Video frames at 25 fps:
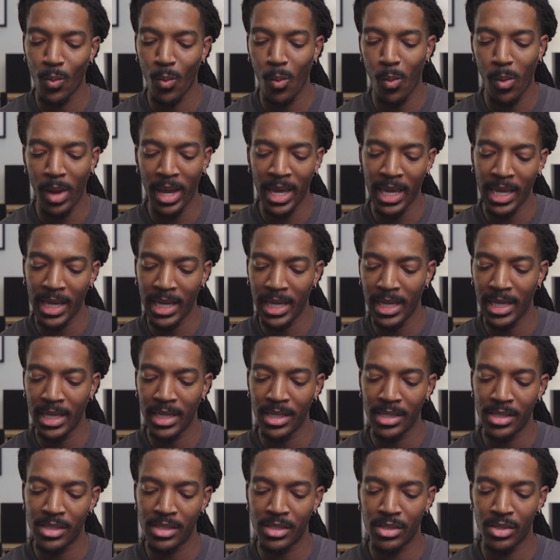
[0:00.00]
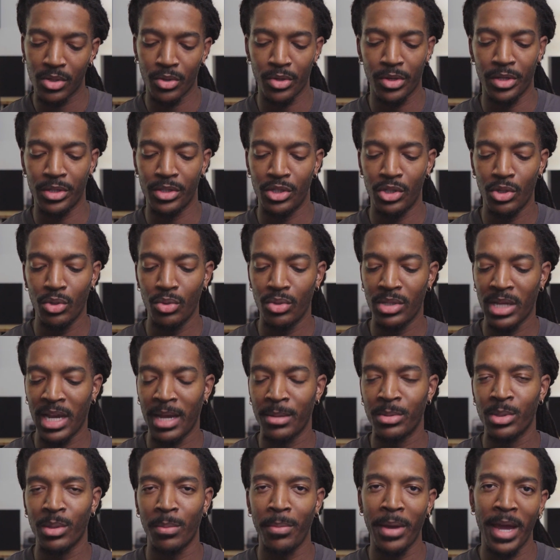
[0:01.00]
ways or two
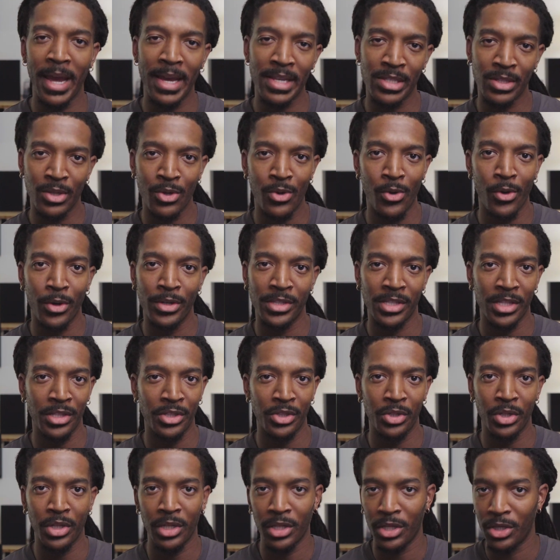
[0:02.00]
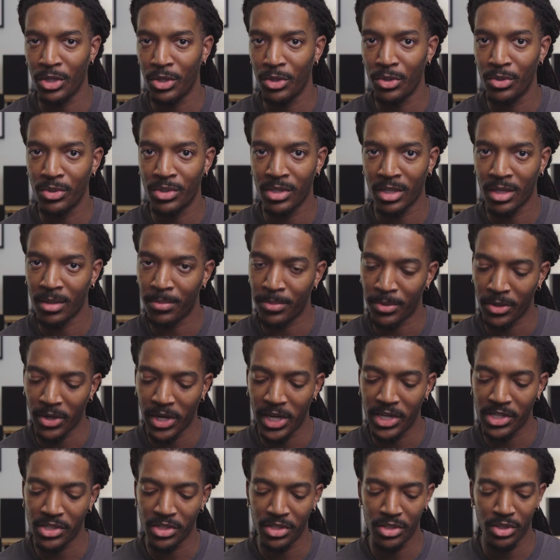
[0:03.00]
types of passing chords that you can use in your
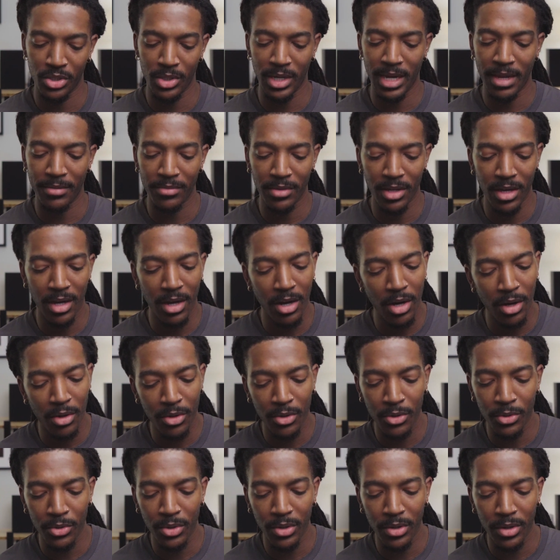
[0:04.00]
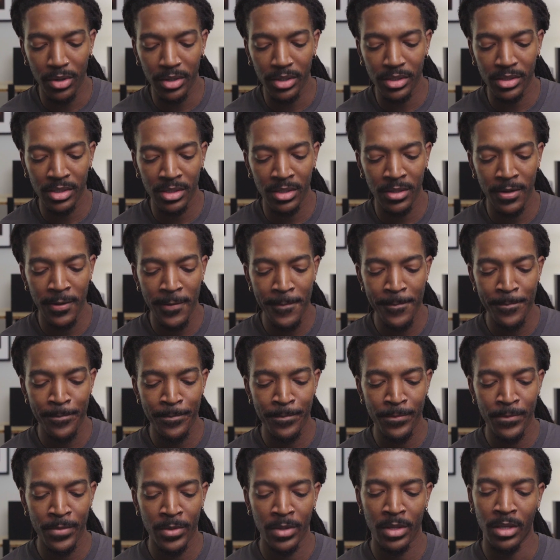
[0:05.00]
progressions. You have the alt chords.
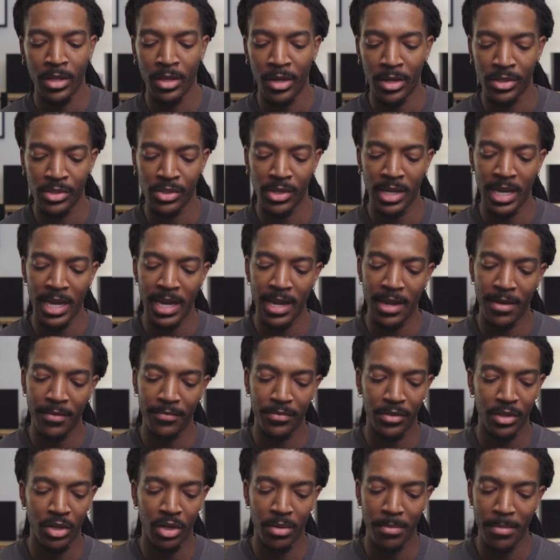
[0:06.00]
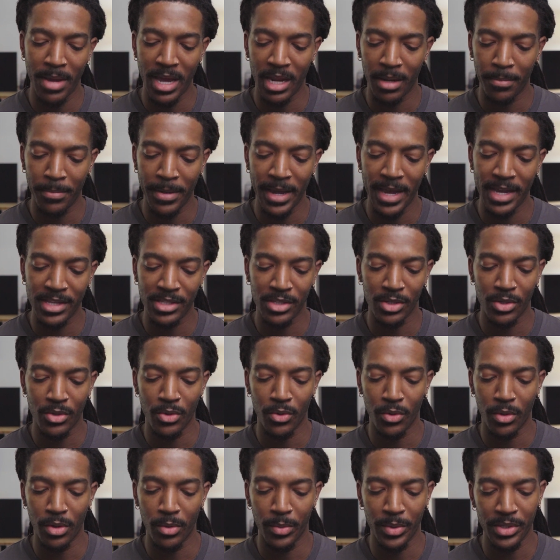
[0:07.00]
You also have the chromatic passing
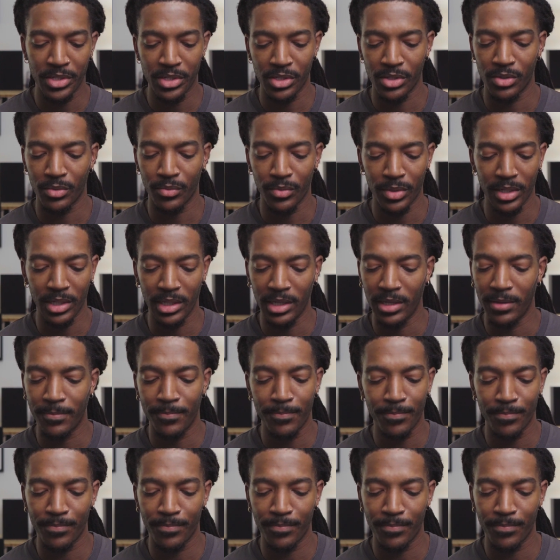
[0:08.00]
chord, which is a really,